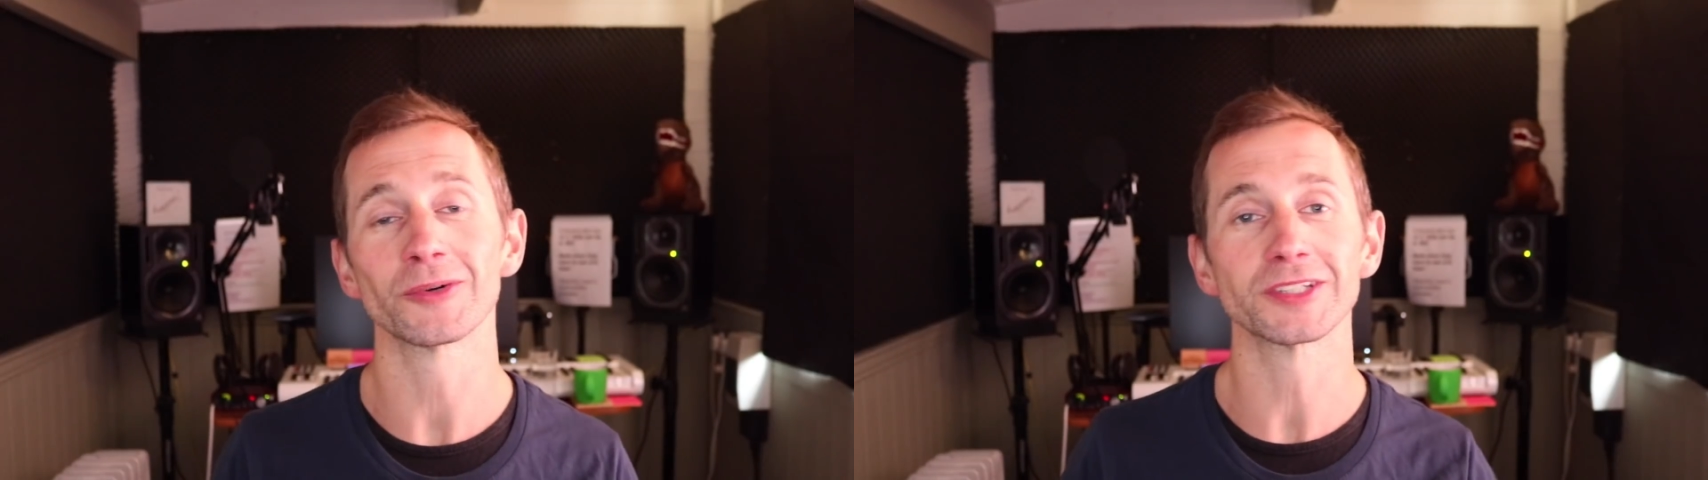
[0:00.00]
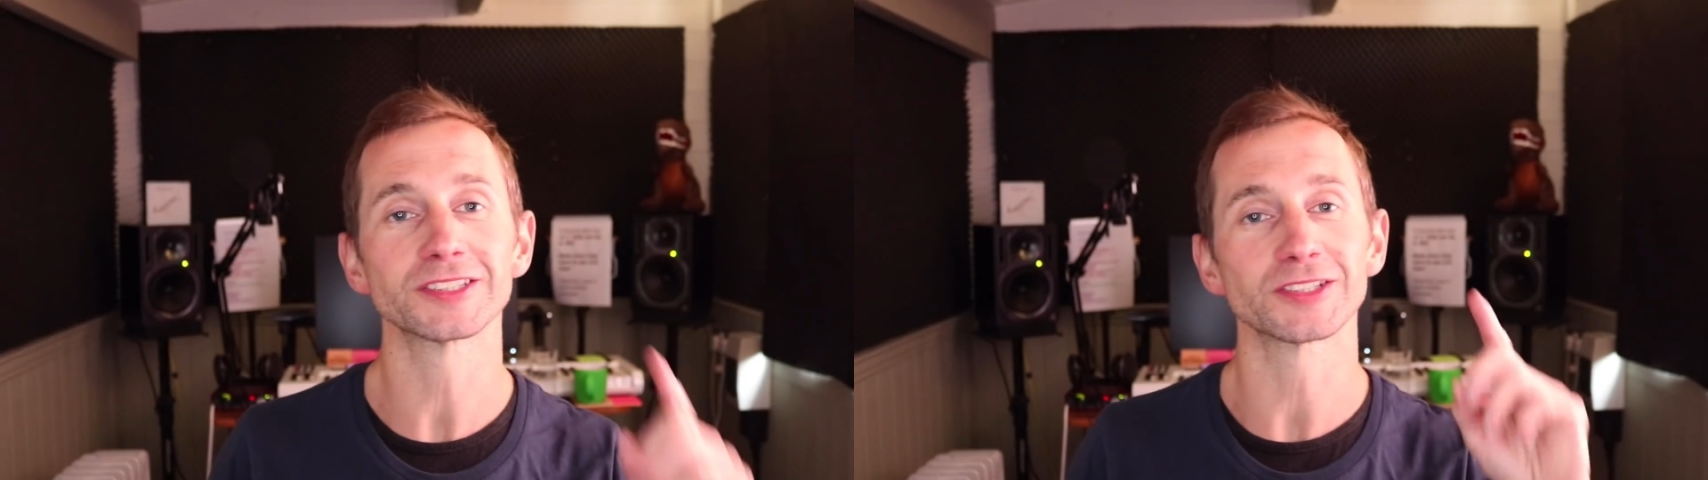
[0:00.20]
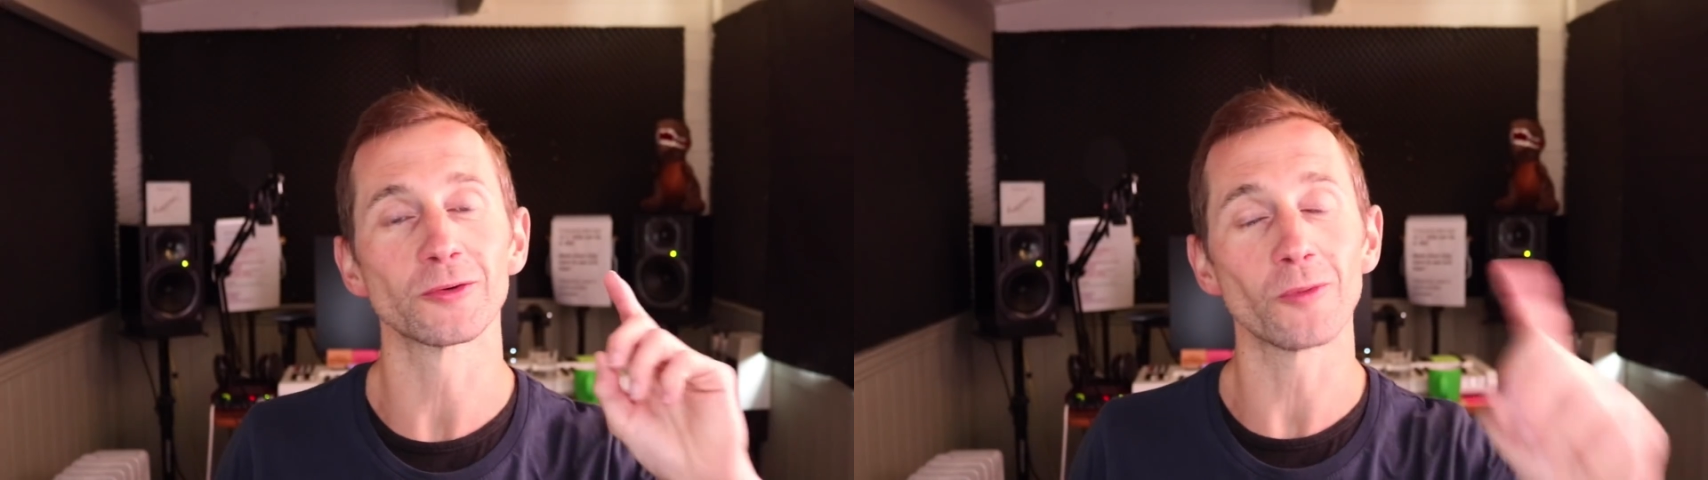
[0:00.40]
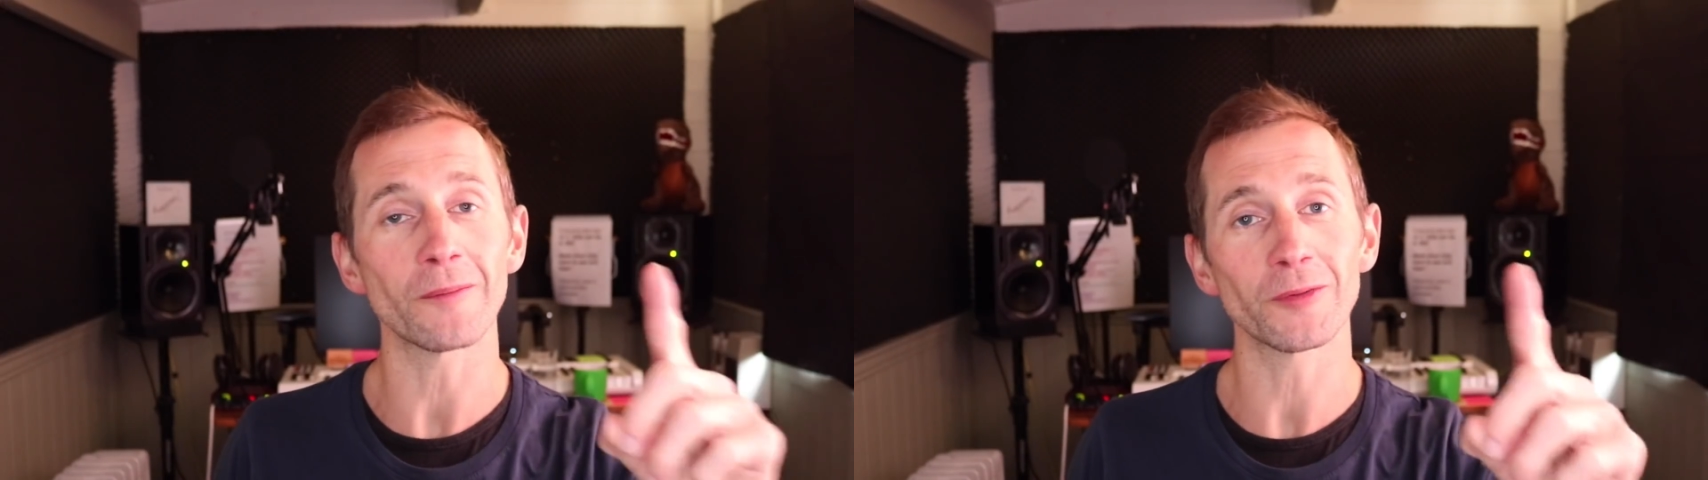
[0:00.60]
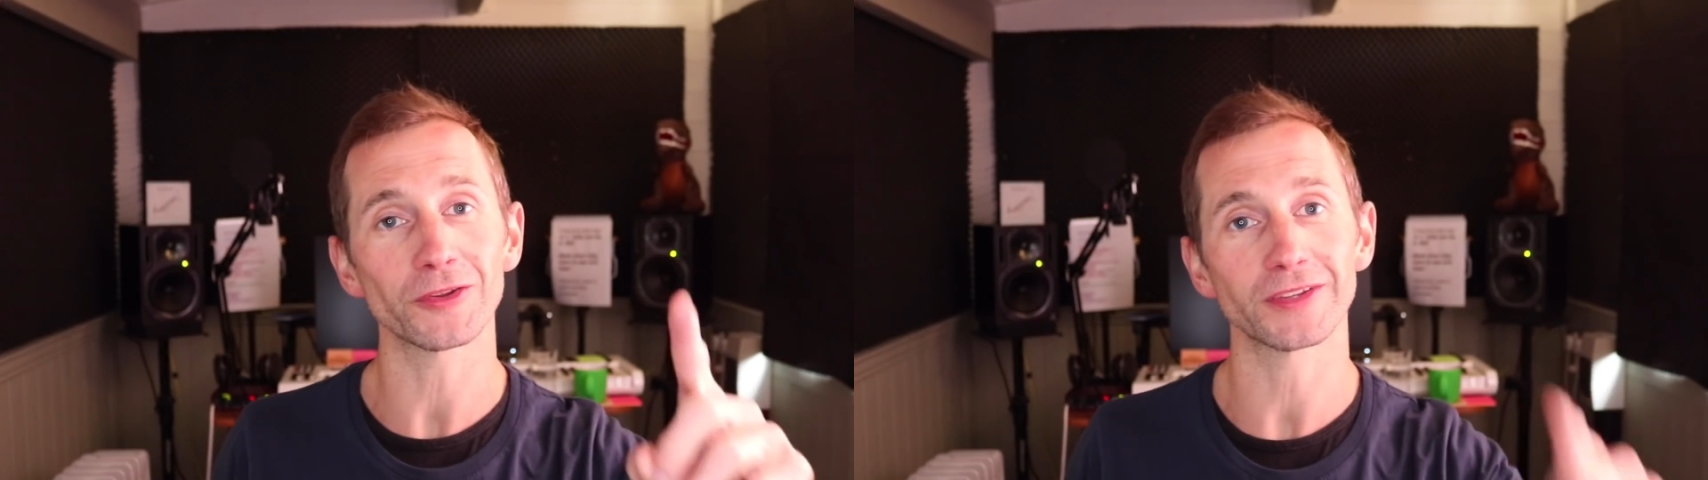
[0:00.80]
I want you to do
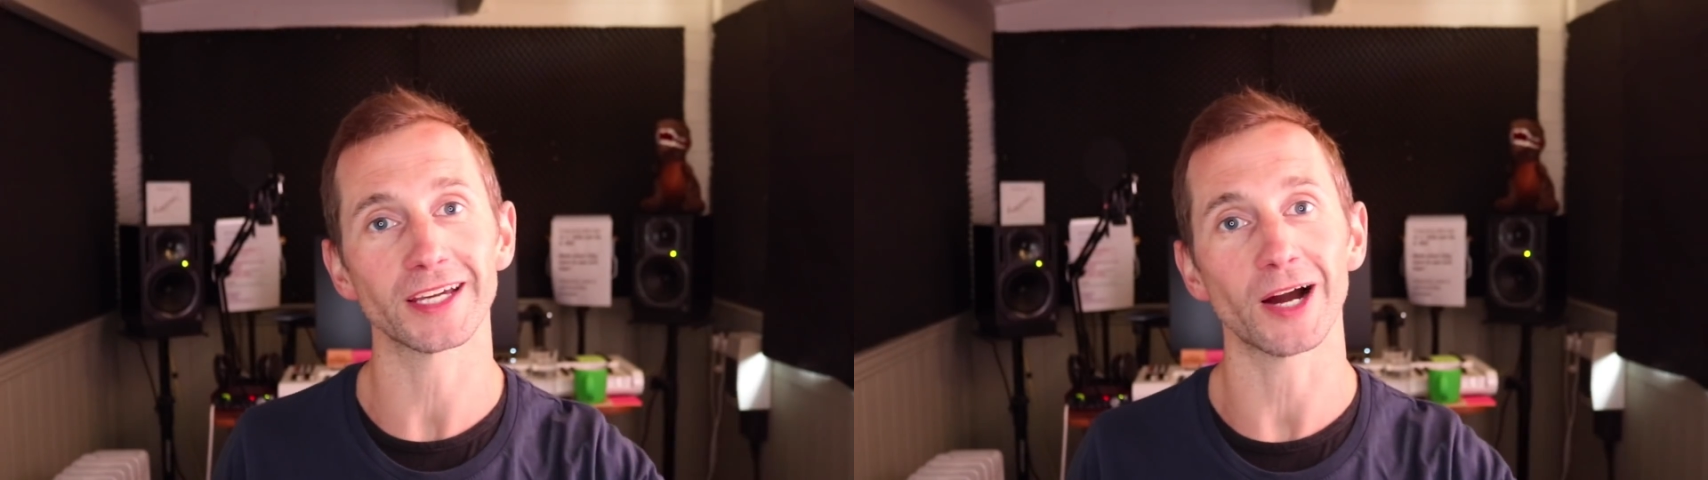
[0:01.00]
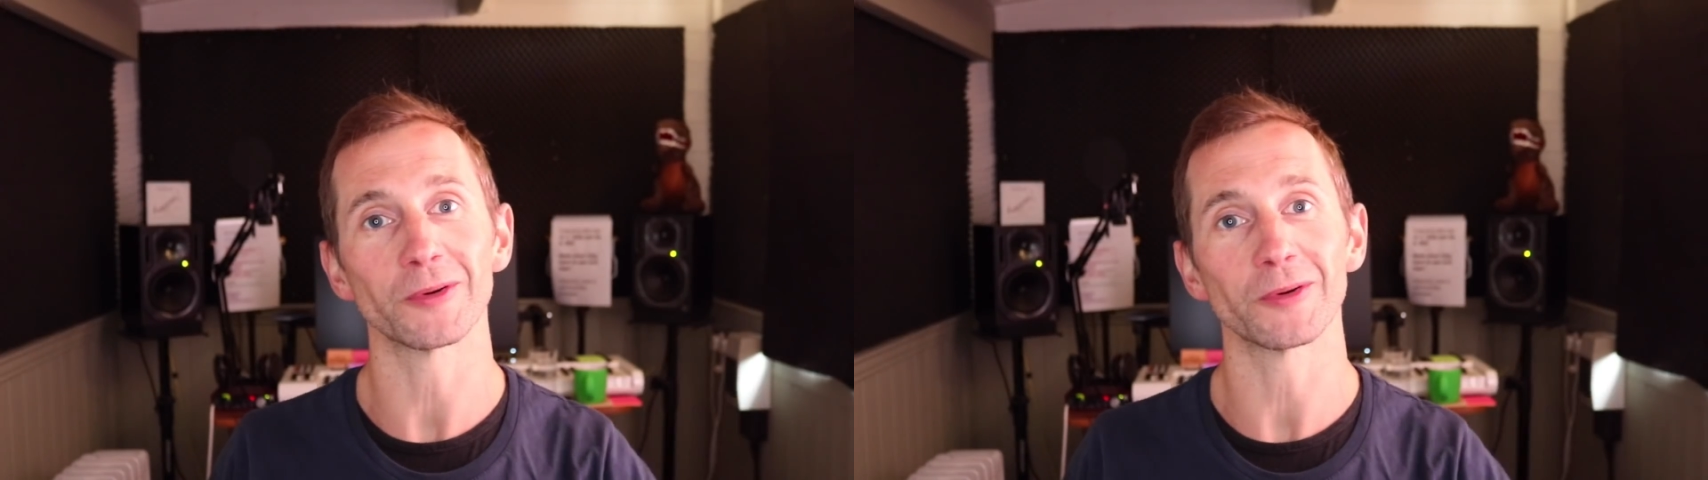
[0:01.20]
one more thing.